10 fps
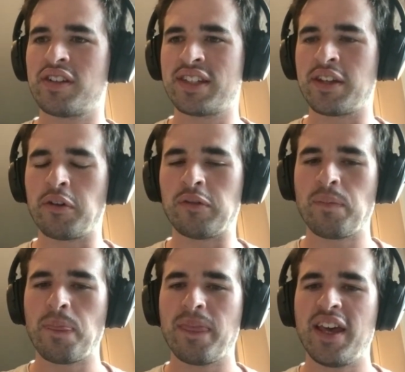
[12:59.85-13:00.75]
So
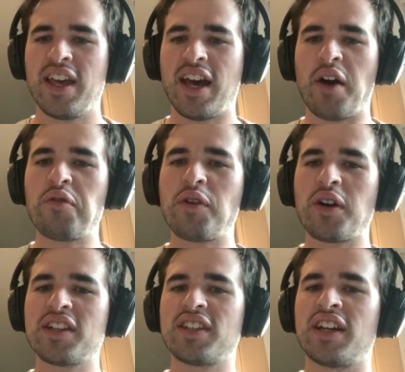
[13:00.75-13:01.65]
I would
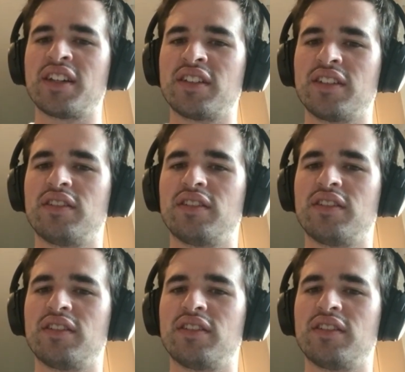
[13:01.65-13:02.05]
focus on